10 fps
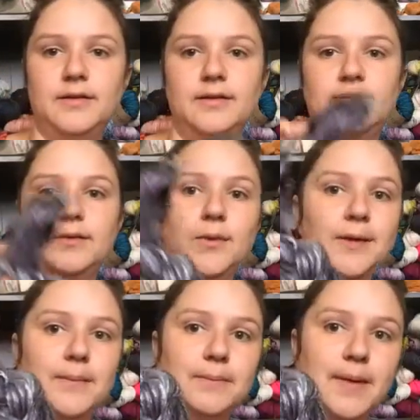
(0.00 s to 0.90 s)
this is what
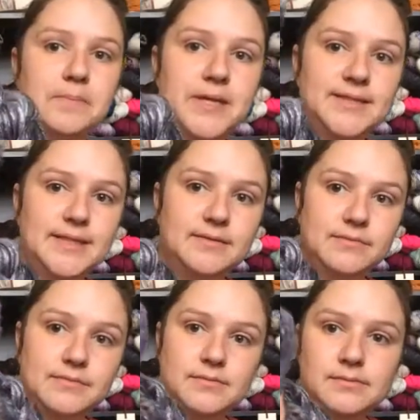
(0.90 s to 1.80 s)
I mean by messy.
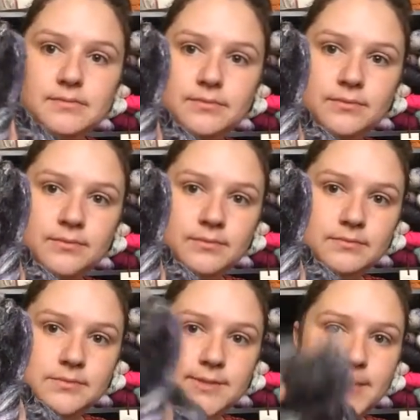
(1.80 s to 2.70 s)

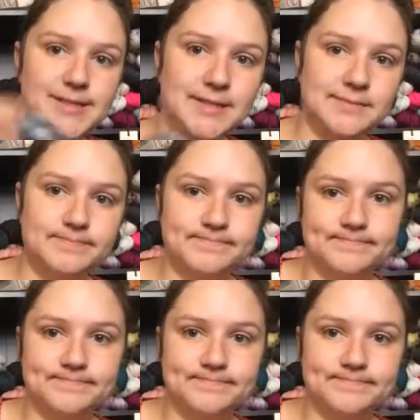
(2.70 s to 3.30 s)
It's messy.